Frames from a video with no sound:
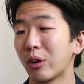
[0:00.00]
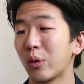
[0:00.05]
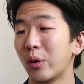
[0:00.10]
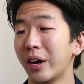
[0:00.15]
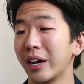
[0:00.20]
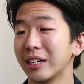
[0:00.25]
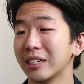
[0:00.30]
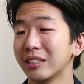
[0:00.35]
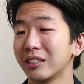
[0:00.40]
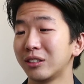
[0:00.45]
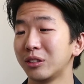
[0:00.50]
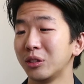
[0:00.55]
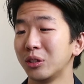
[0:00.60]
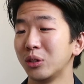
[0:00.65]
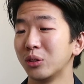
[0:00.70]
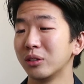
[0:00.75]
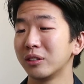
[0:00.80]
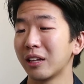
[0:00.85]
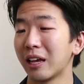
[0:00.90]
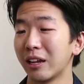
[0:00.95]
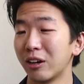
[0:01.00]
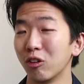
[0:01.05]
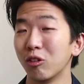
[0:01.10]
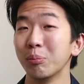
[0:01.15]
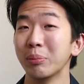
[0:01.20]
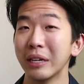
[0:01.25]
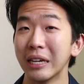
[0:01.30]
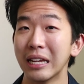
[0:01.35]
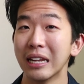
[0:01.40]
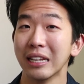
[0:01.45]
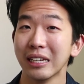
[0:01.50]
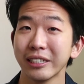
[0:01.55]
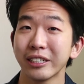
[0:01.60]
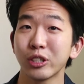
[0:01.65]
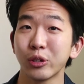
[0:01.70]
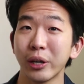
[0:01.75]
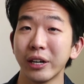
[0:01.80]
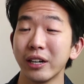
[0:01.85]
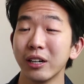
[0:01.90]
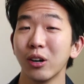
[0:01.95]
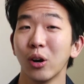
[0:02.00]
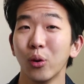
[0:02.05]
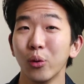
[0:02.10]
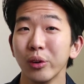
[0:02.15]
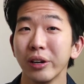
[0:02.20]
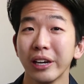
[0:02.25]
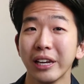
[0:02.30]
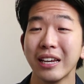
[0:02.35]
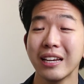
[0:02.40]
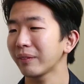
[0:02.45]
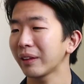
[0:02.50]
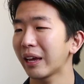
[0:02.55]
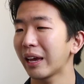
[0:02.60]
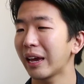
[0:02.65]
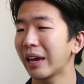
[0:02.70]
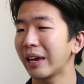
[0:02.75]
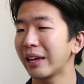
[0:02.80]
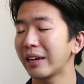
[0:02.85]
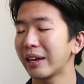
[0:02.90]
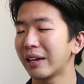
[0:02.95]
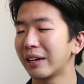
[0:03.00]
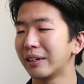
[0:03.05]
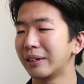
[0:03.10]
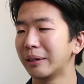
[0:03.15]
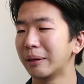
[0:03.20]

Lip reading: required us to use Adobe Illustrator only, and